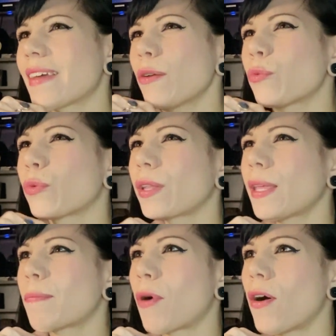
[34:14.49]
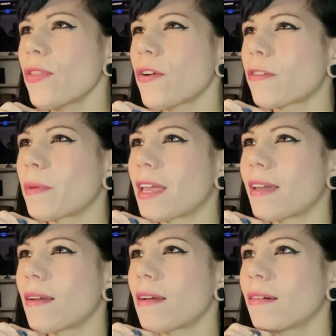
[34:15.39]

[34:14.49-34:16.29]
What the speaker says: that really bothered me.